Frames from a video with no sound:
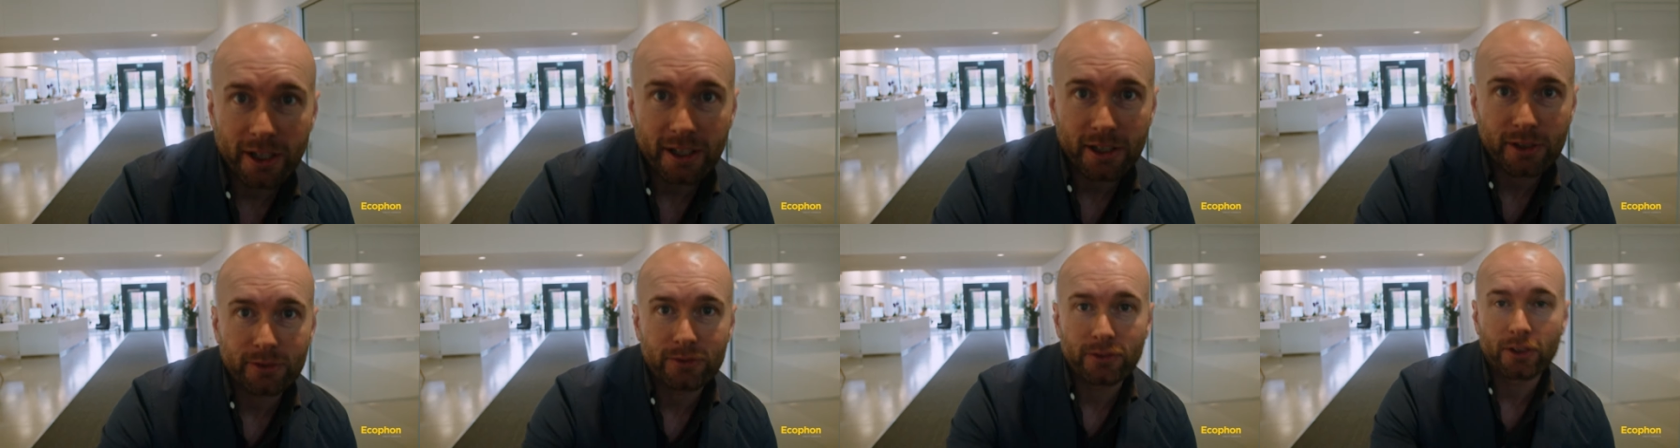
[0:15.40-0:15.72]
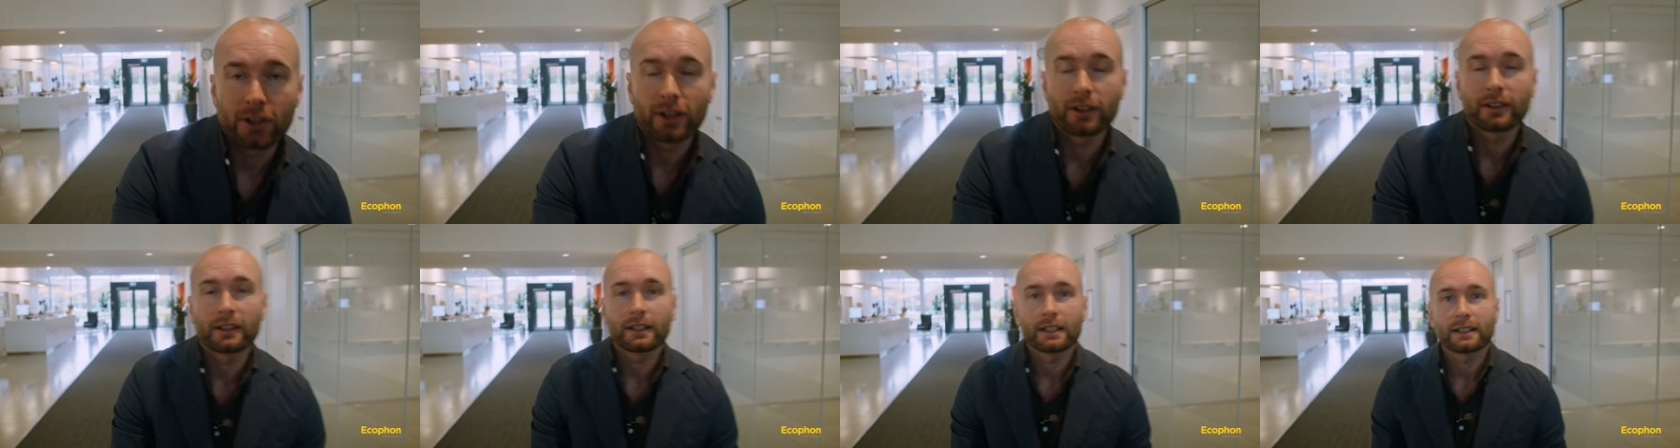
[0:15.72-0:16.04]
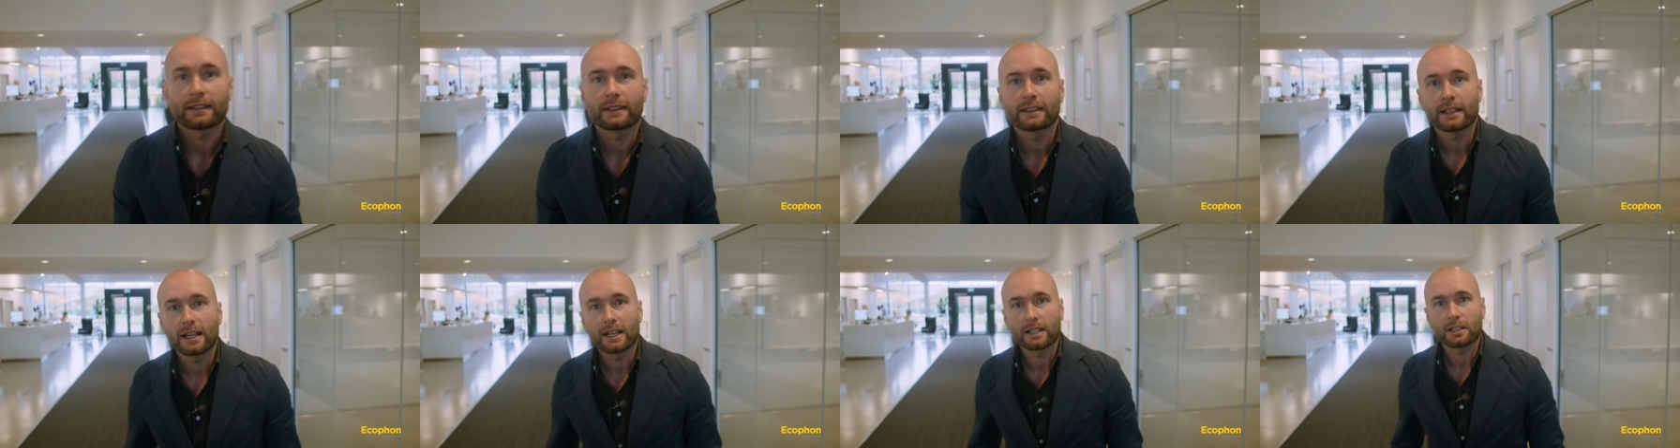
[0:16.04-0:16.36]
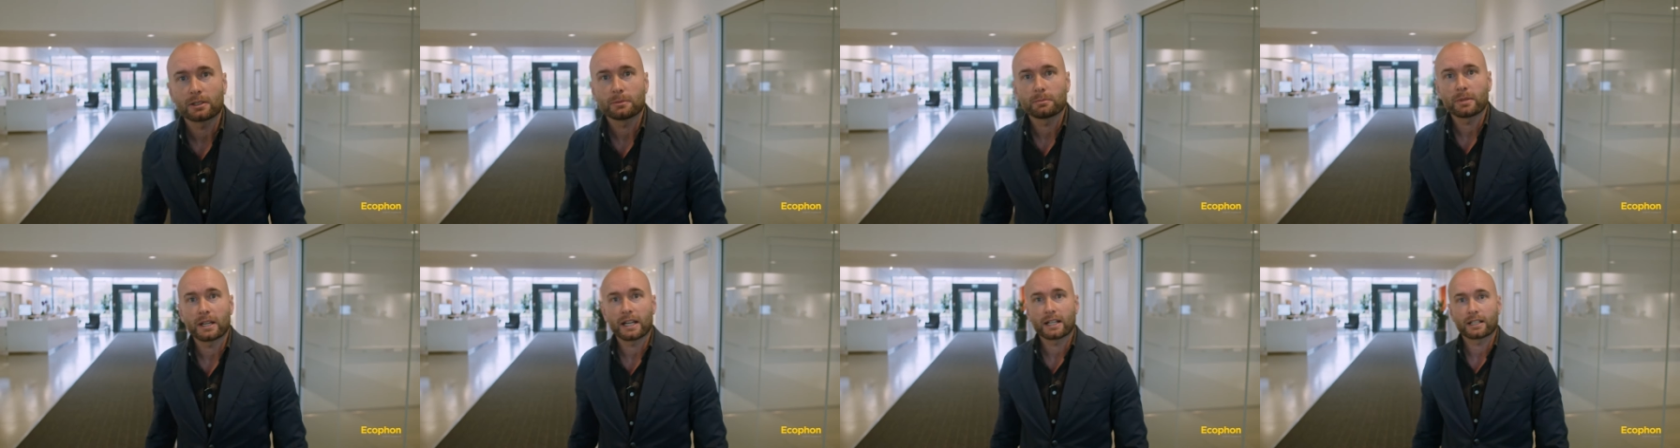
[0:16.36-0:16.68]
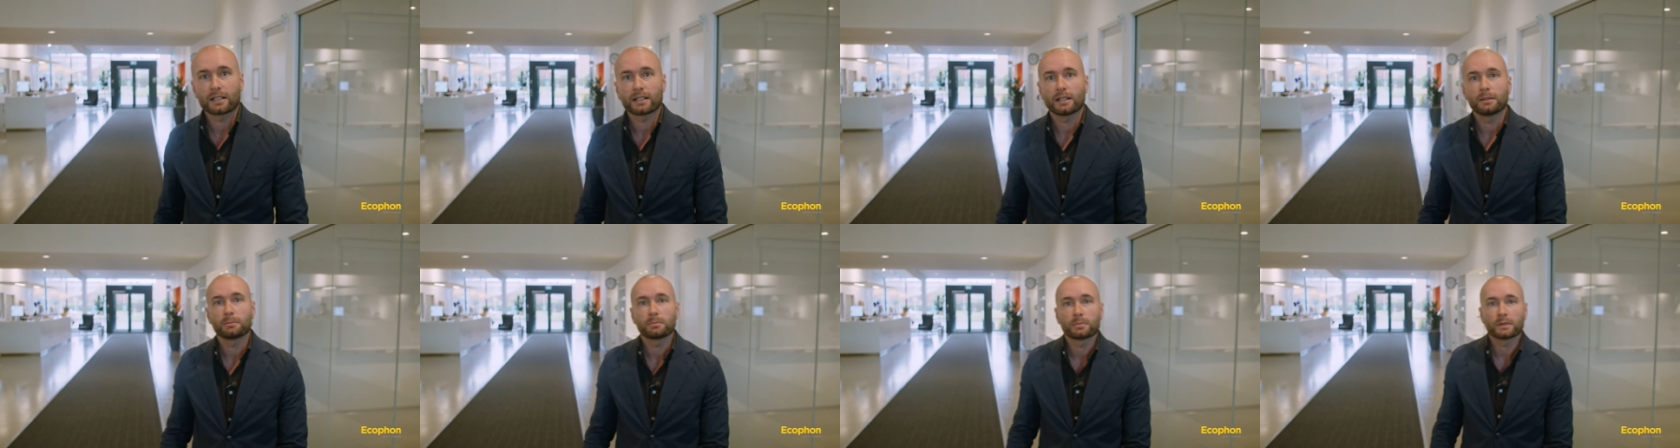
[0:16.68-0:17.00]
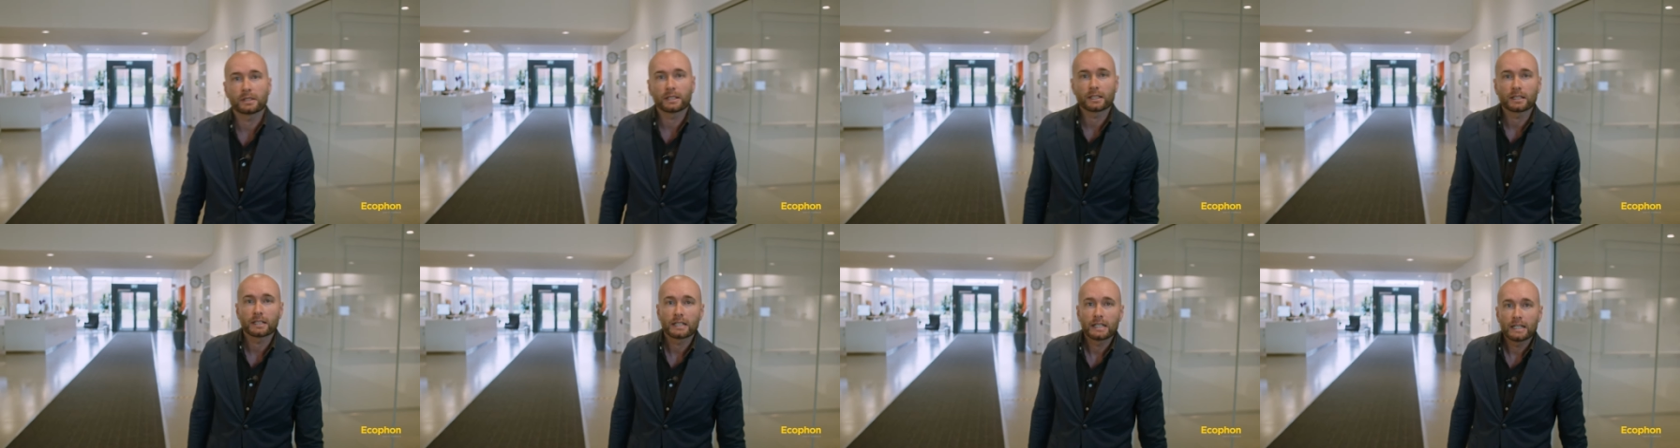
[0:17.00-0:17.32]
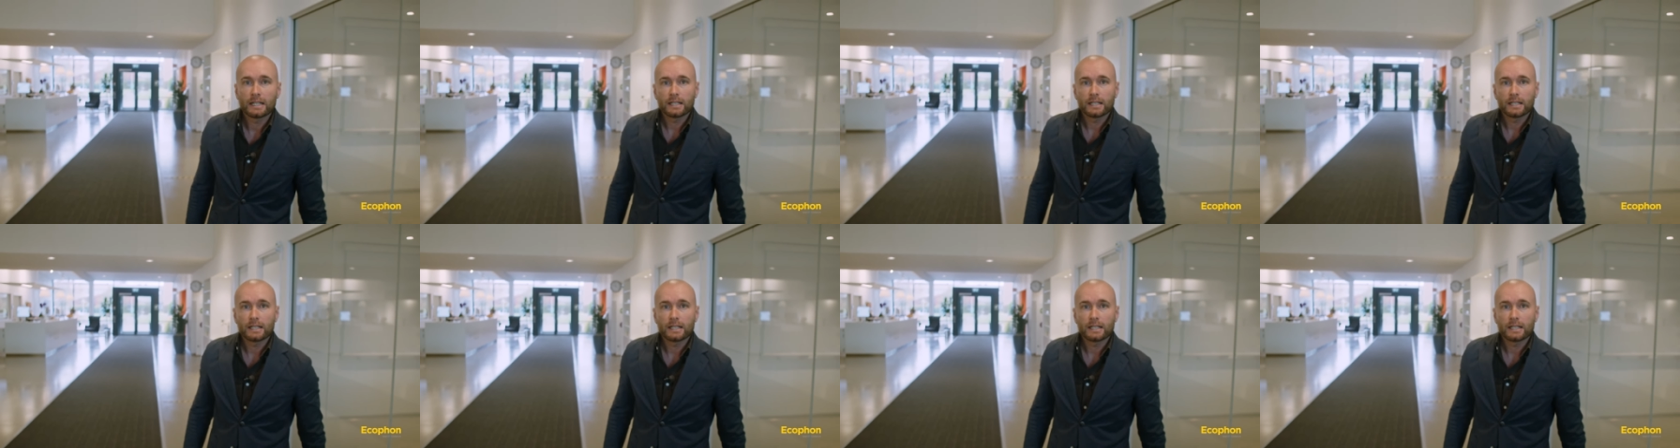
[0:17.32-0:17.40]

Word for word: Ecophon, a Saint-Gobain company.